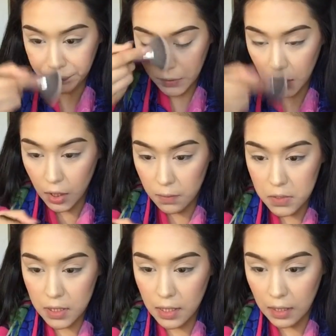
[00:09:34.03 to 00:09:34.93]
Here I'm
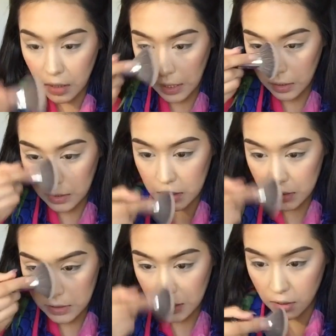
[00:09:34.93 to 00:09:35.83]
just going to lightly
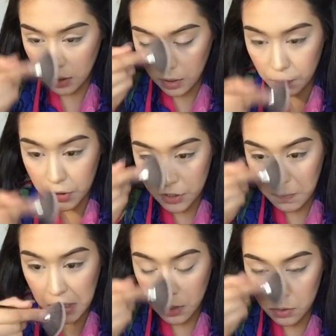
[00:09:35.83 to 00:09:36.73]
dust it on the bridge of
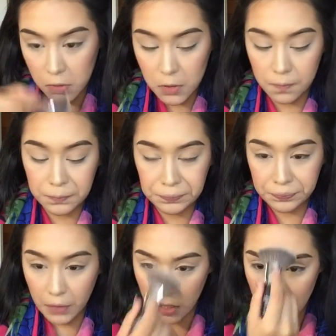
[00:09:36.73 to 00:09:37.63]
my nose.
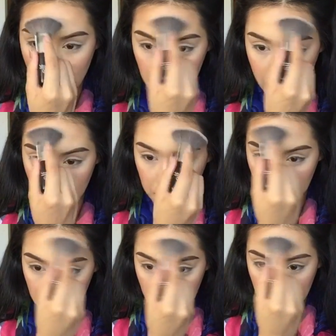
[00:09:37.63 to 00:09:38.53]
I'm going to
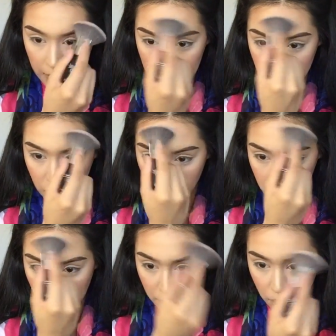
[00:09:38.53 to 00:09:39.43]
be applying it to
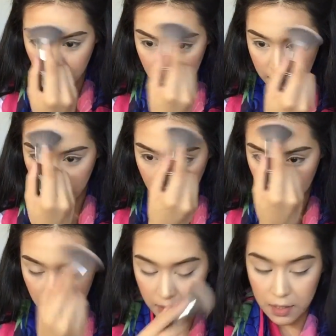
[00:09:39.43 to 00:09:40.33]
my forehead
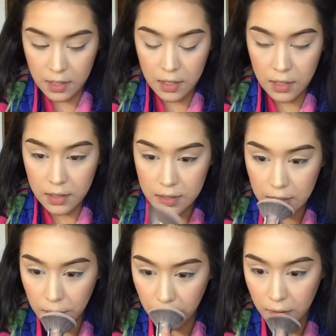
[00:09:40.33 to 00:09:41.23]
because
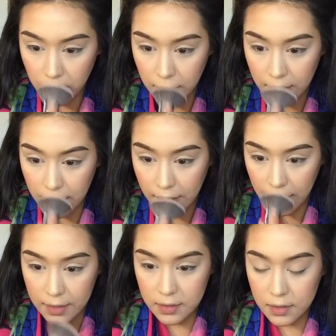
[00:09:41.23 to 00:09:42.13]
I want to look
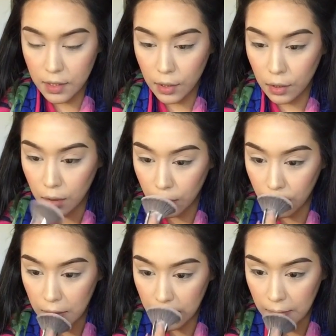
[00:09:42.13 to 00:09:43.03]
nice and
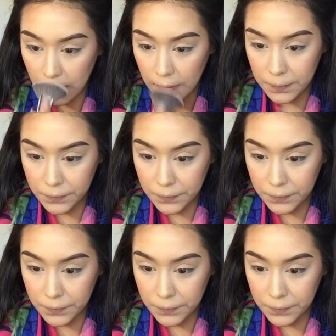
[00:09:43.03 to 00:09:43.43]
glowy today.